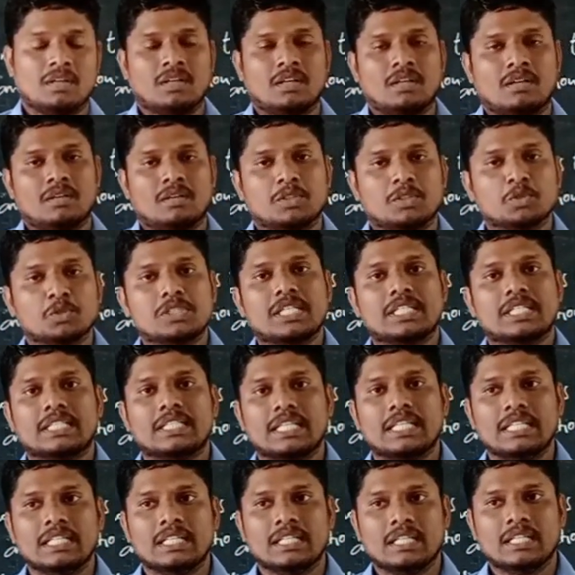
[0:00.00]
using
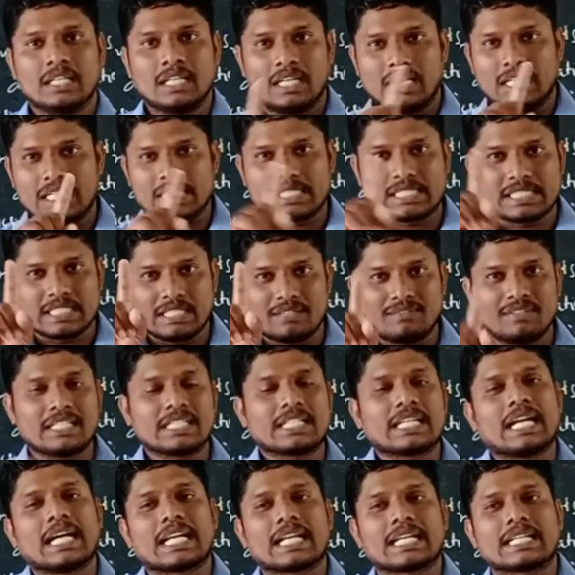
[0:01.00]
the 7
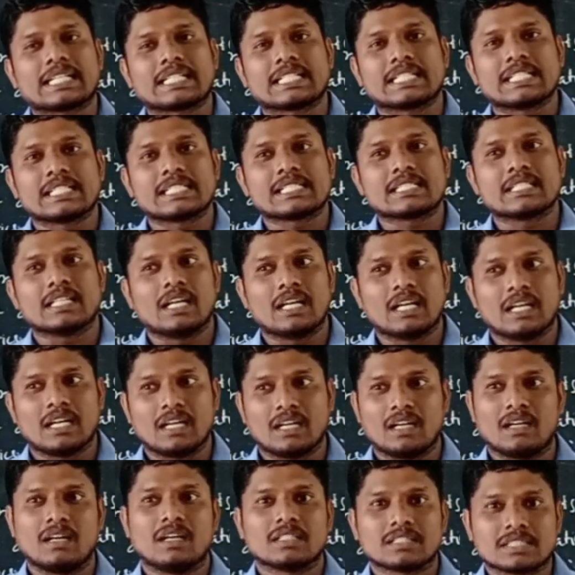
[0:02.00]
characters
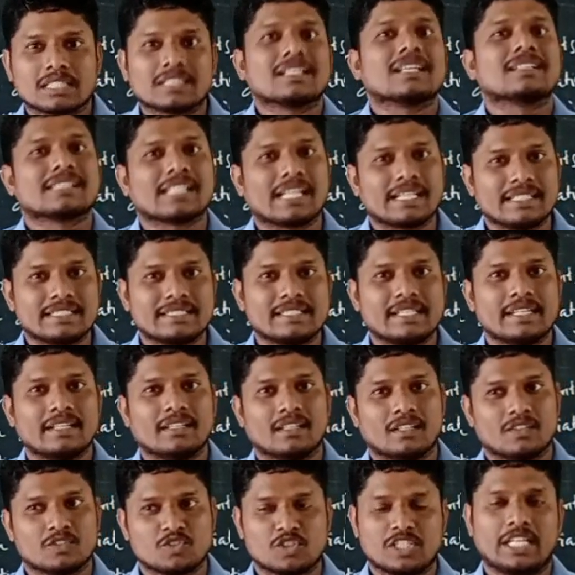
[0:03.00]

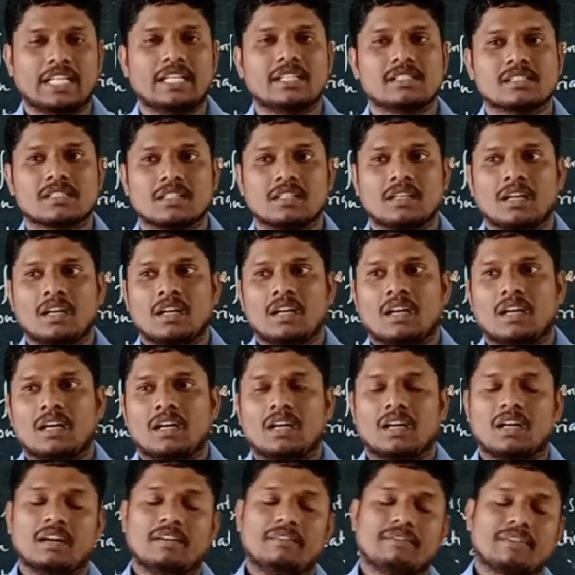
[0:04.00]
synthesizing genes
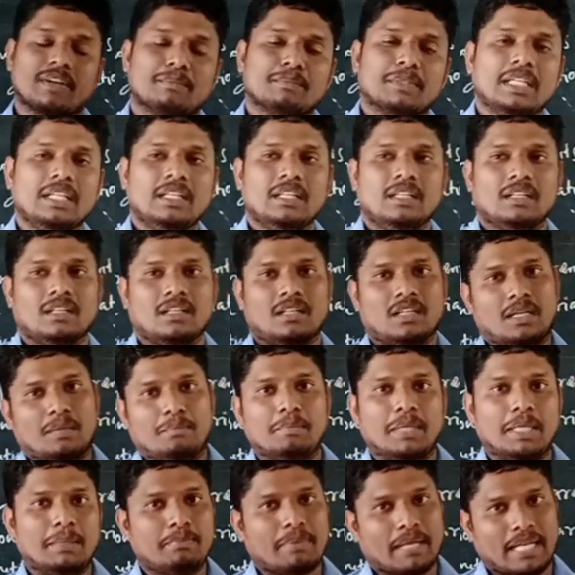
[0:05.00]
from the
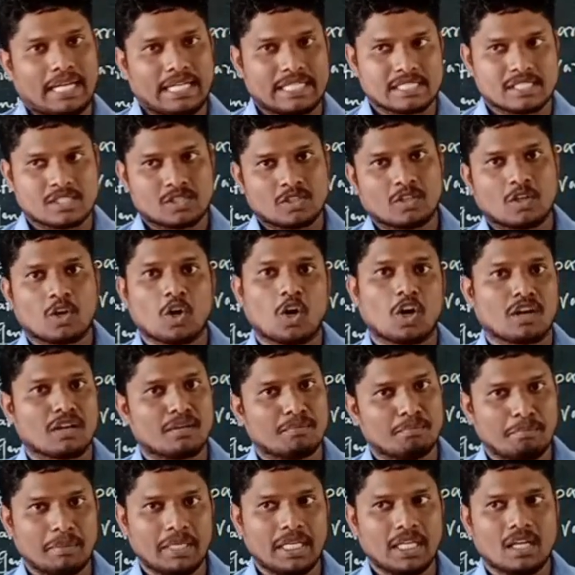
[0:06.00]
bee plants,
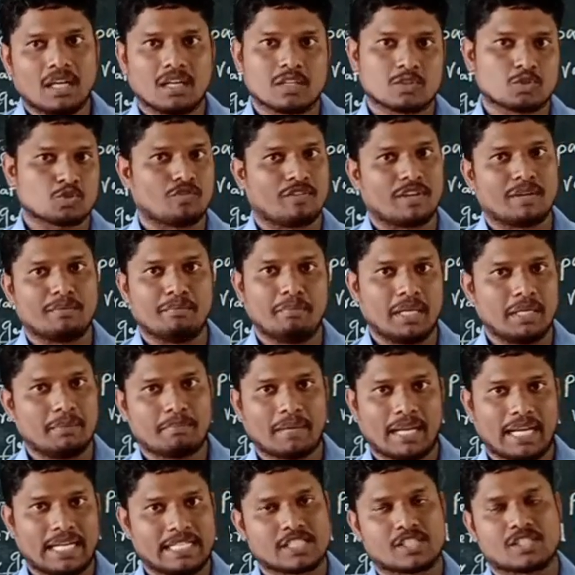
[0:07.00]
garden bee or sweet bee
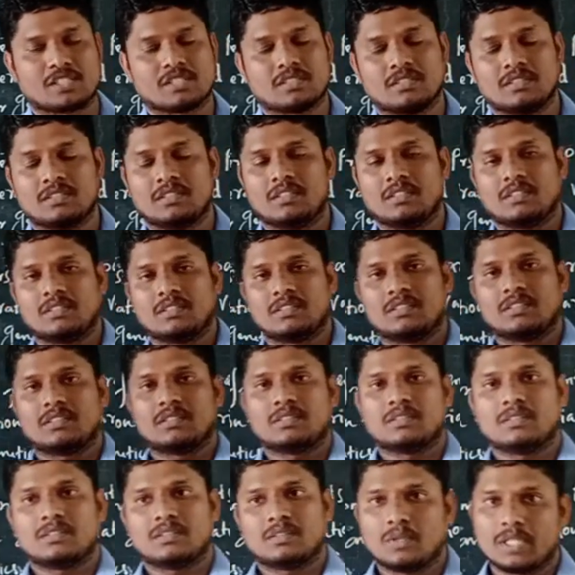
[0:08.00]
plants.
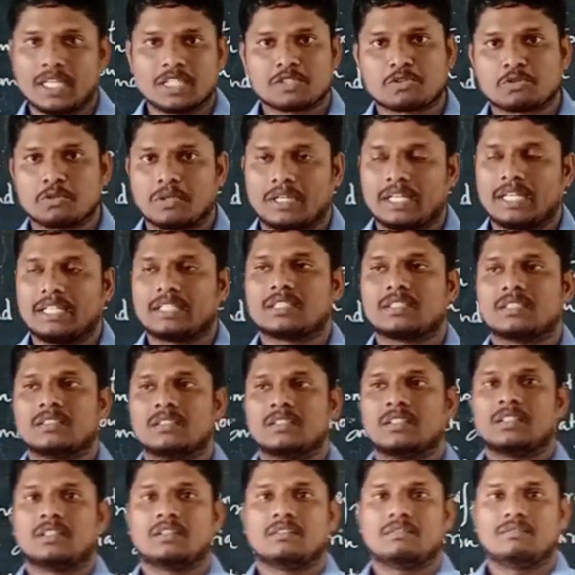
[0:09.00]
Okay student,
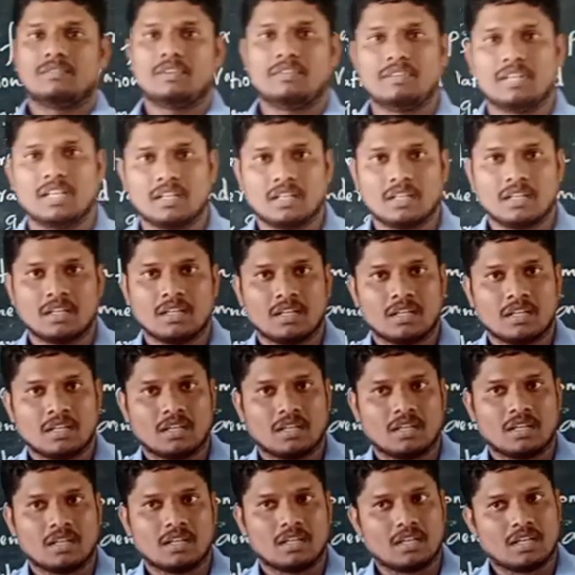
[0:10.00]
we will
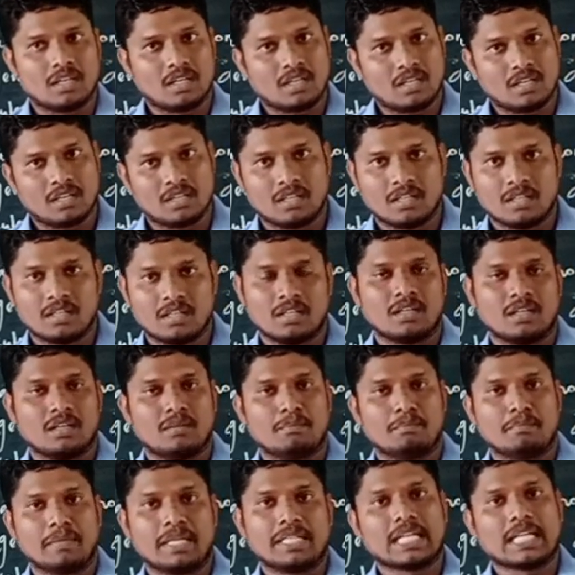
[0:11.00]

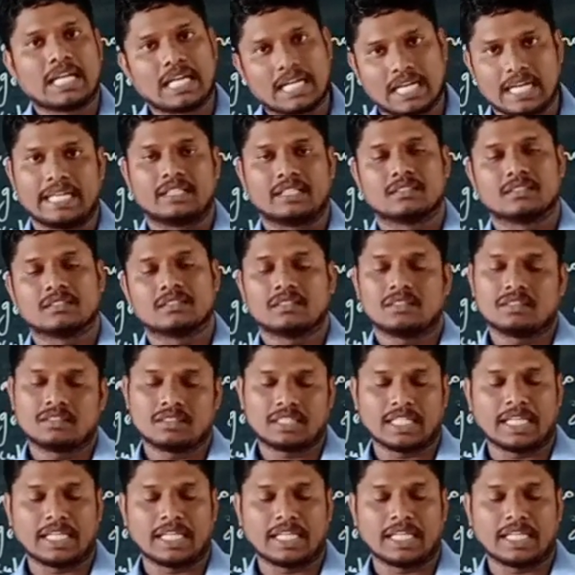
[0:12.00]
meet again. Thank